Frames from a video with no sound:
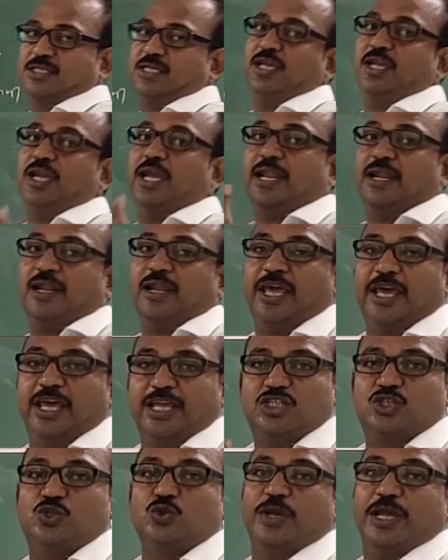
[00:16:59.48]
CN
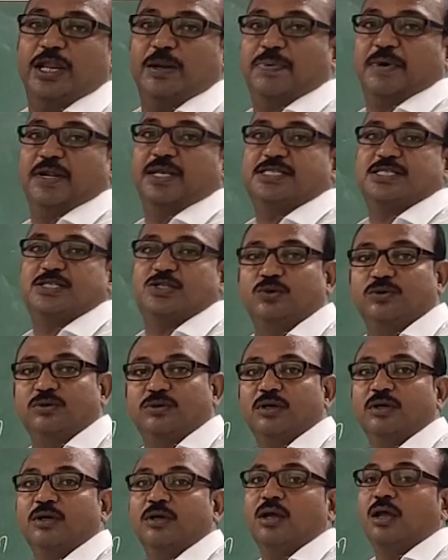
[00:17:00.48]
H2n plus 2.
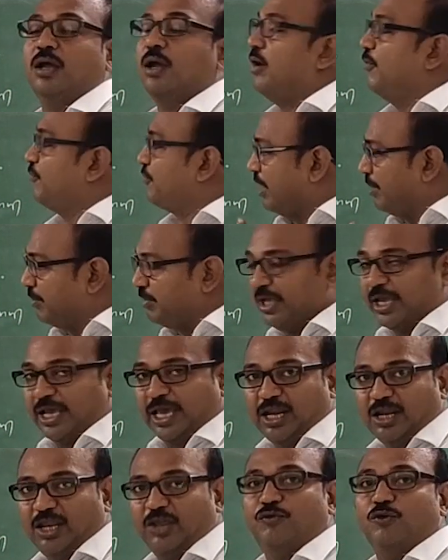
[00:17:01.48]
From
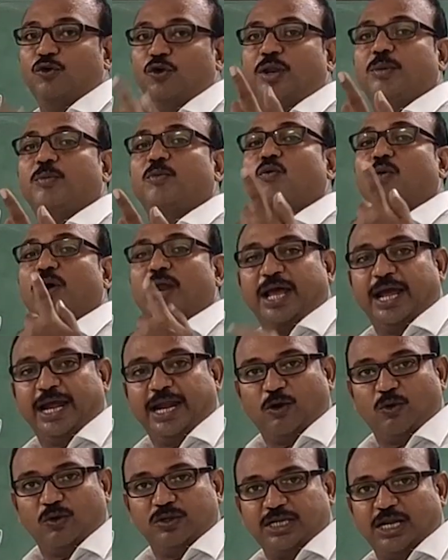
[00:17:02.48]
there if you remove one
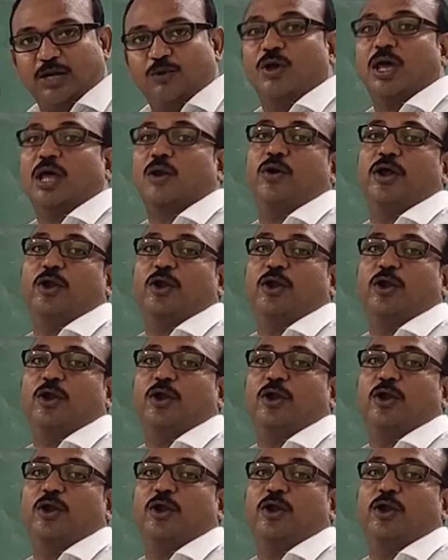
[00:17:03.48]
hydrogen and we are